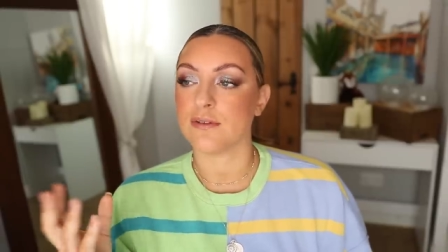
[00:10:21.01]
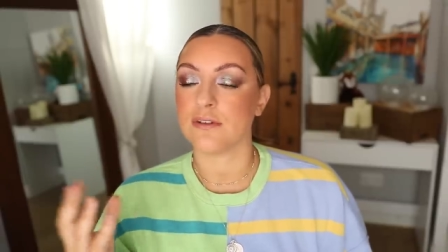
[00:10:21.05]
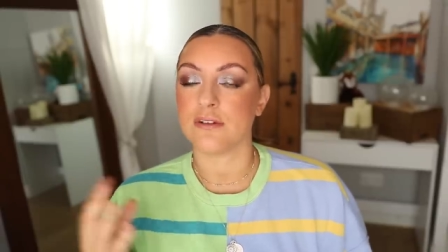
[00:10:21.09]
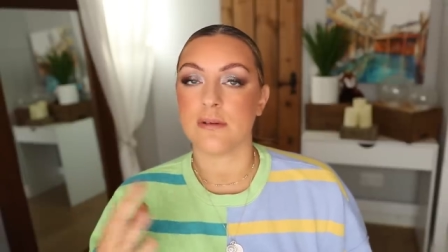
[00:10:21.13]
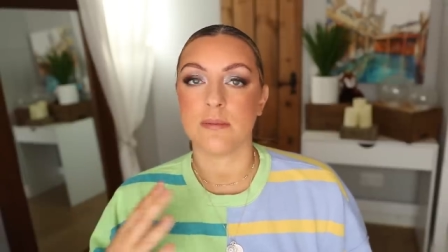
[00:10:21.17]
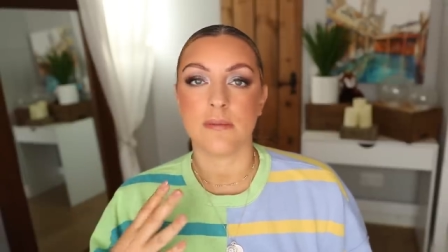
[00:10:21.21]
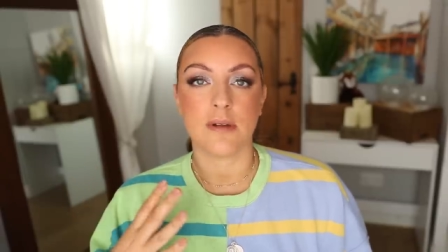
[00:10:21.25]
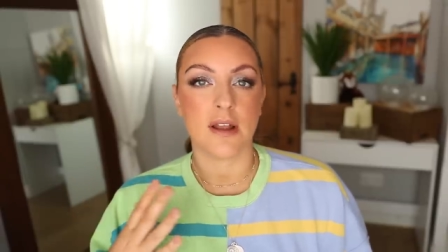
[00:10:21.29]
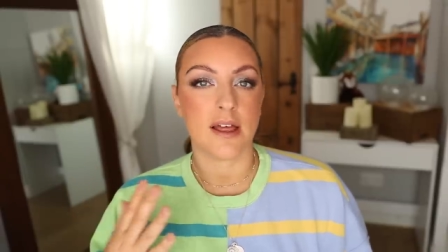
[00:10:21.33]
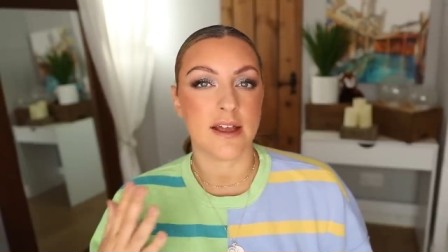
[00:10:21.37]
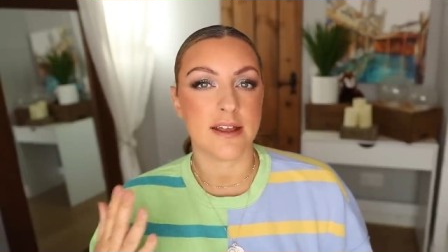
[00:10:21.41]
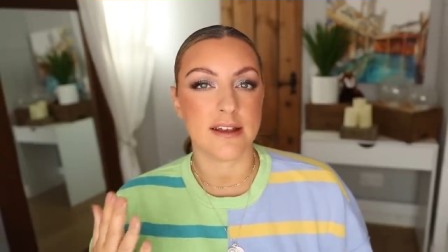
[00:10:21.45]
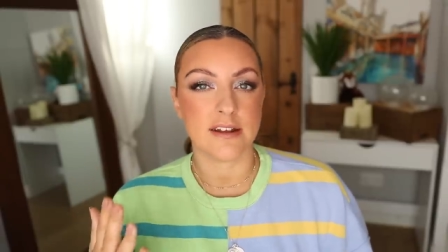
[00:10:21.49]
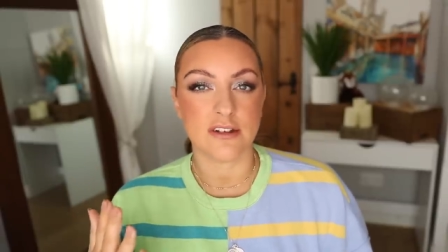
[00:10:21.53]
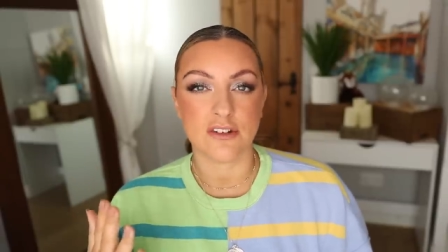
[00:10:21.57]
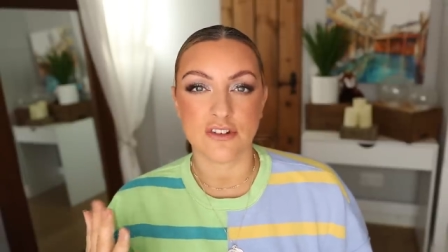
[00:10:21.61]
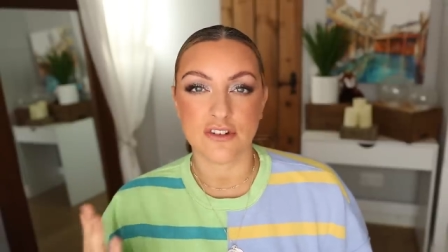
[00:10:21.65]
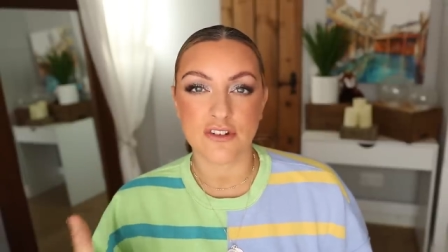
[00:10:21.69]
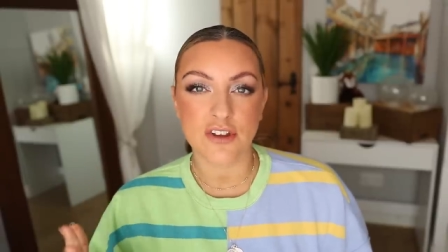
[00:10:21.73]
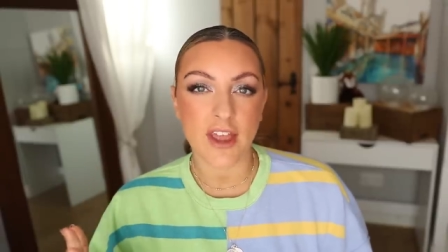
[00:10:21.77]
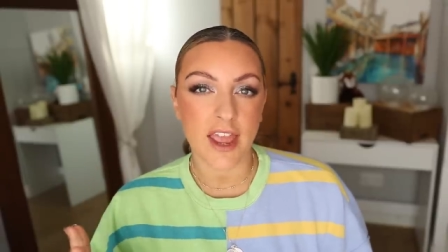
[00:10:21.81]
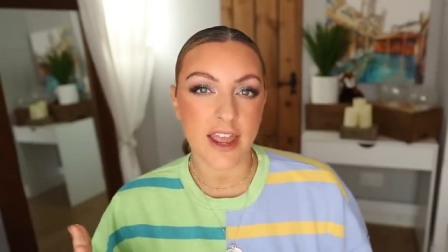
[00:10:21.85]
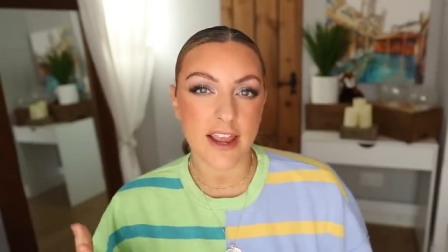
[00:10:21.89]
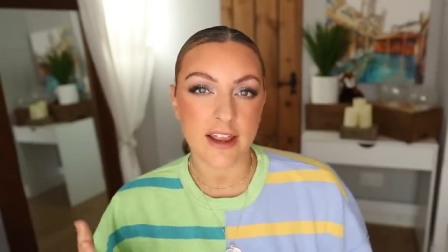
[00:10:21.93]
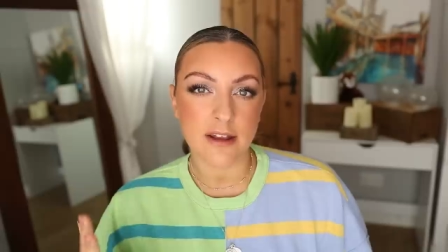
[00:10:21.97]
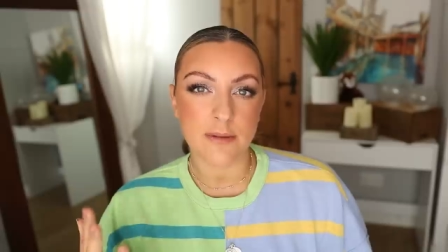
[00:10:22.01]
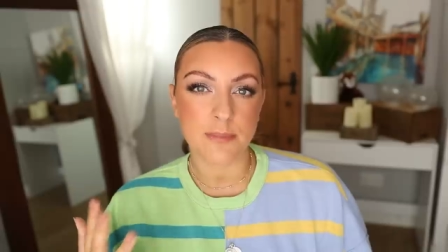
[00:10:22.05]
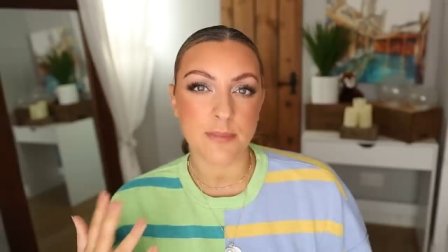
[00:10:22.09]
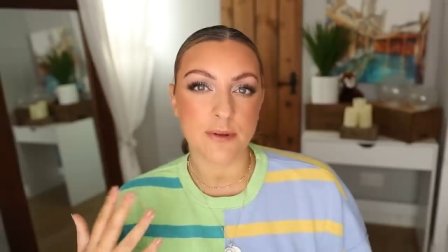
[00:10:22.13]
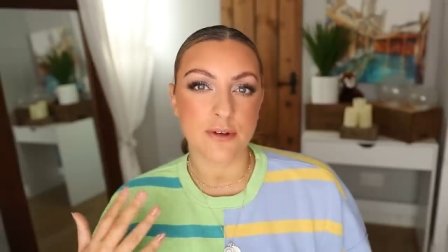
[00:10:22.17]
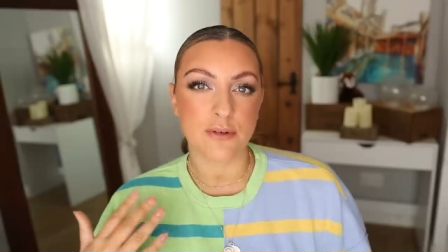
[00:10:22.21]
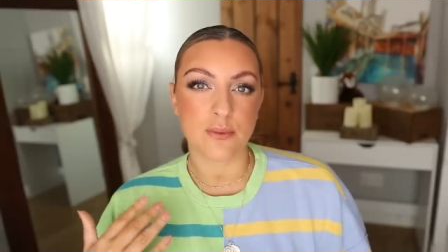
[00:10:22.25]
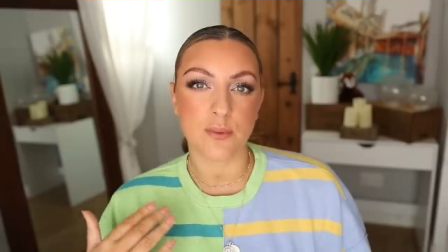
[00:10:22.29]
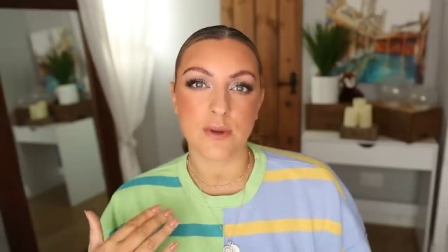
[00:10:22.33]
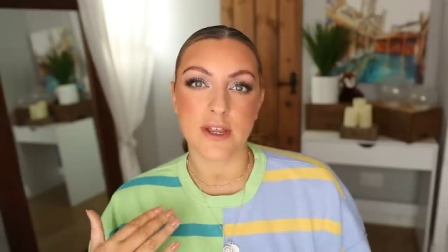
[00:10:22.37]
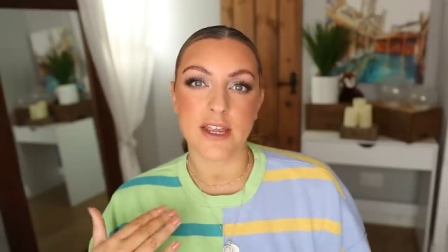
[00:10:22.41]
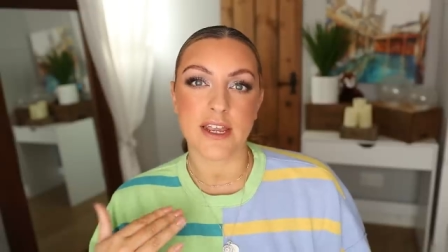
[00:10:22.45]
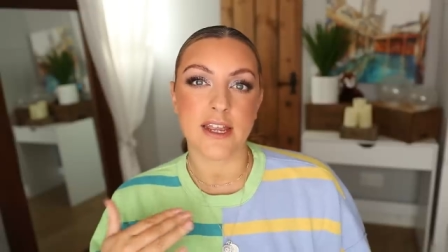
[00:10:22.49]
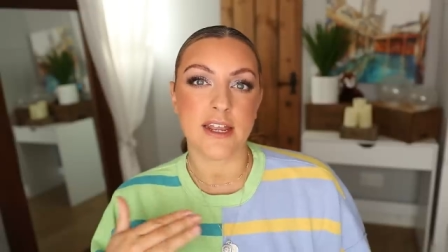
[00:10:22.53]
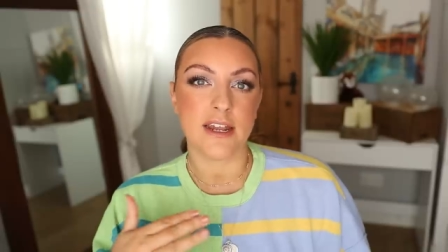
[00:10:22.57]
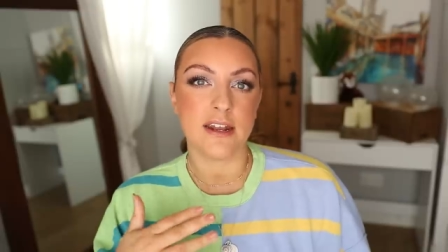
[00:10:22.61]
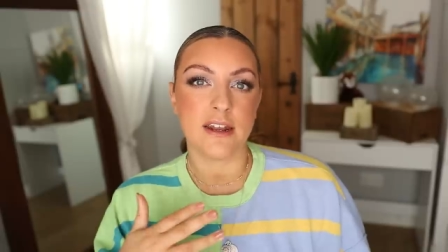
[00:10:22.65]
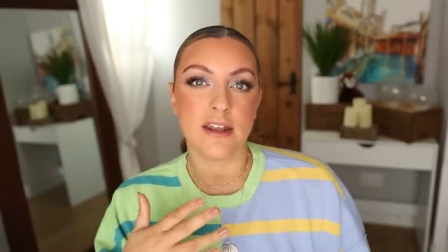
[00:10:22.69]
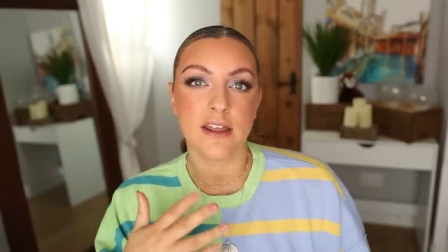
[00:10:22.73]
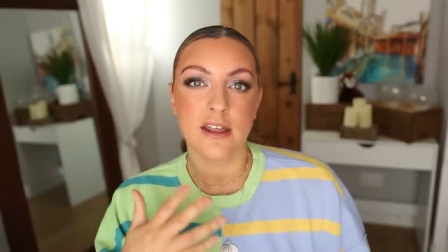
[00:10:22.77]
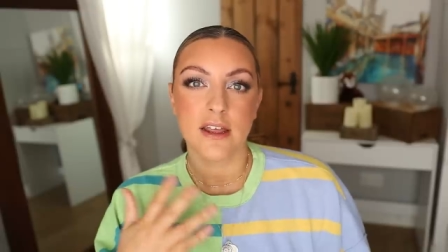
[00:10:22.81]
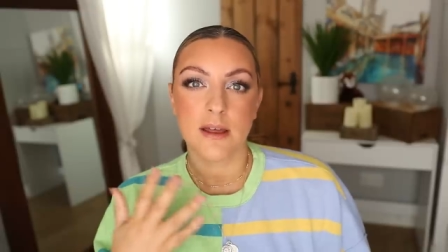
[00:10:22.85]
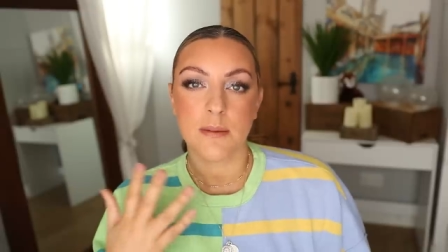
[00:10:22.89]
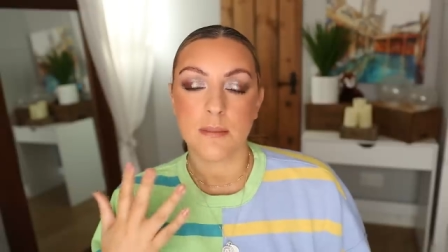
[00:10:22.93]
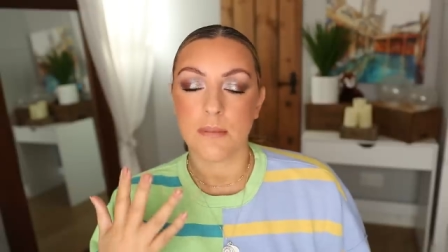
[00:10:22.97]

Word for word: some light and shade between